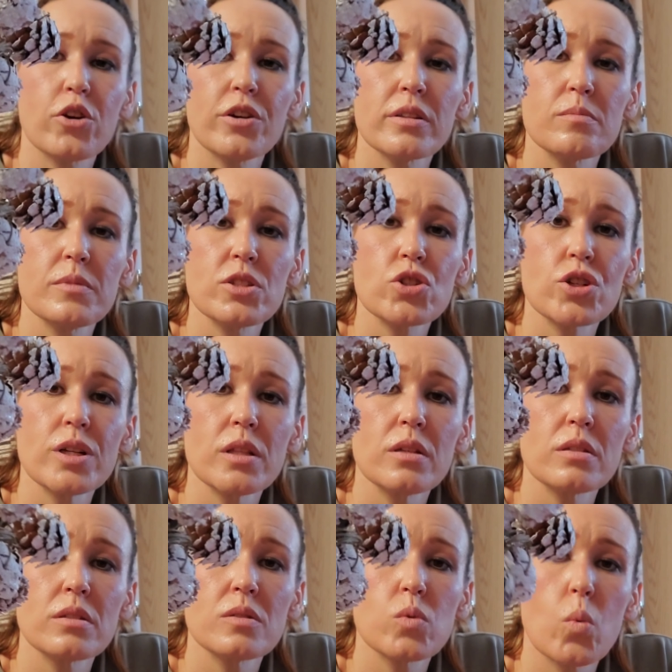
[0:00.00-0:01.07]
Christmas tree.
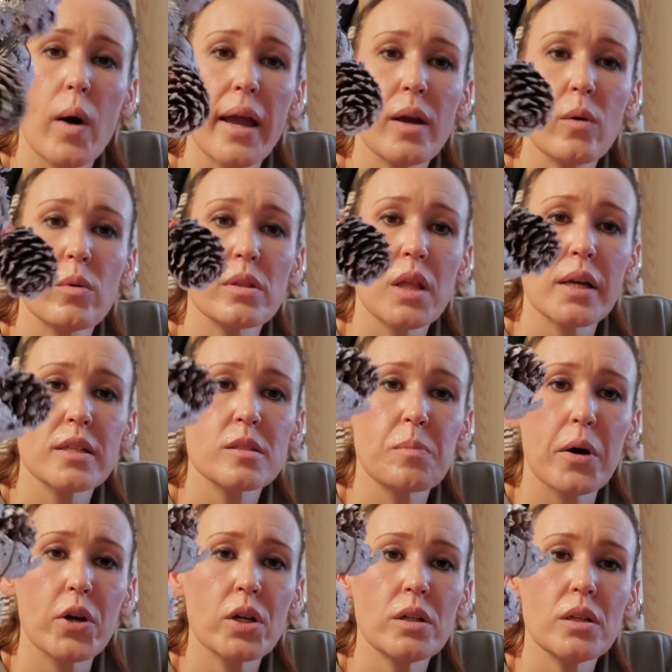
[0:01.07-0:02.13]
This is white with like
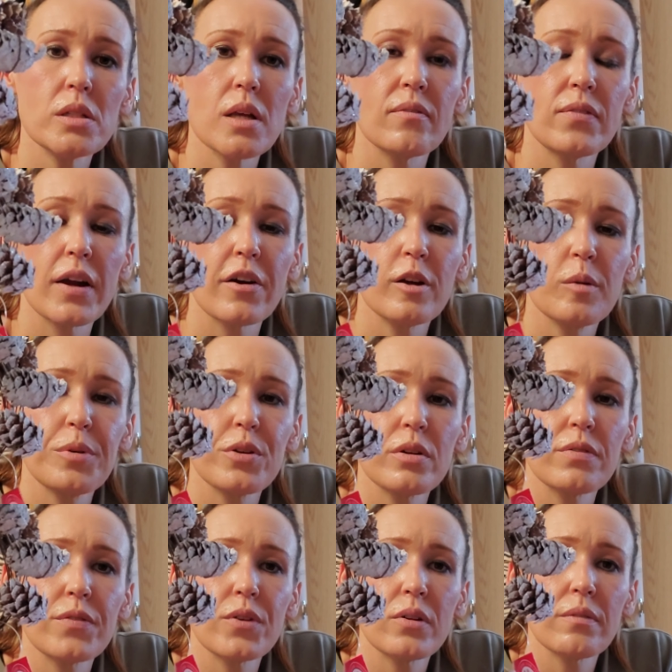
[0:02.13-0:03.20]
sparkles. Very
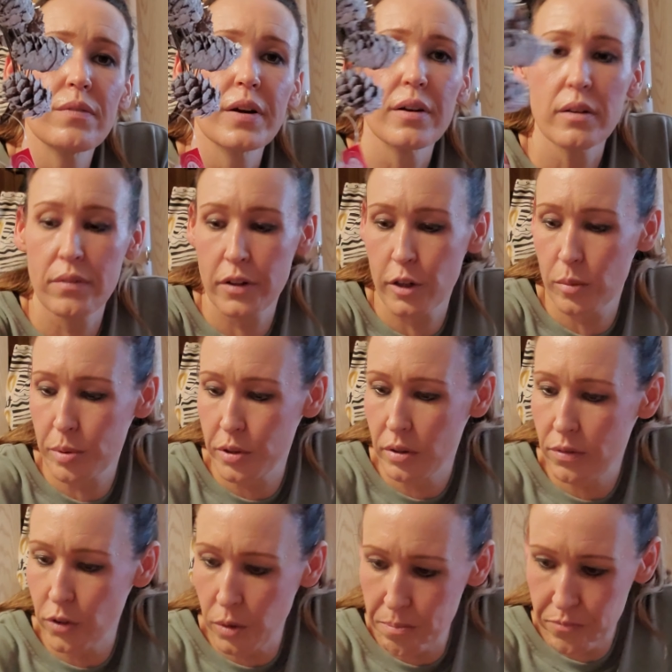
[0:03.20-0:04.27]
beautiful. Very, very
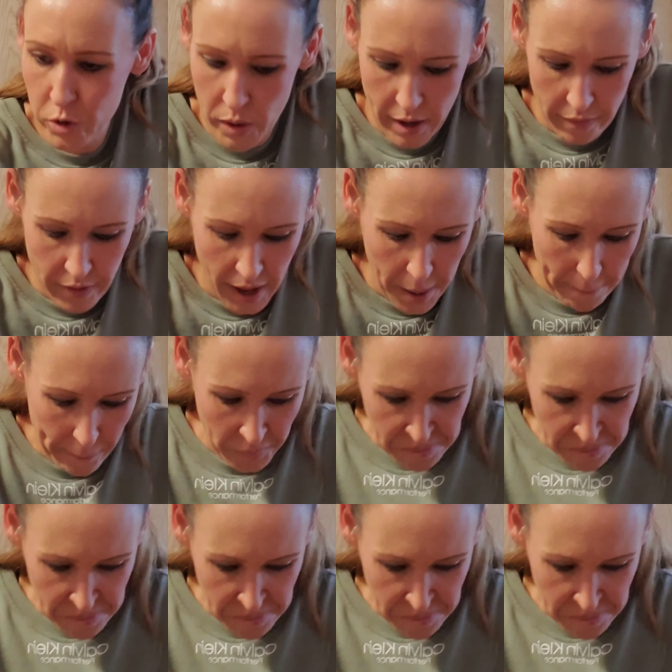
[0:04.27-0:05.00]
beautiful. So I have that.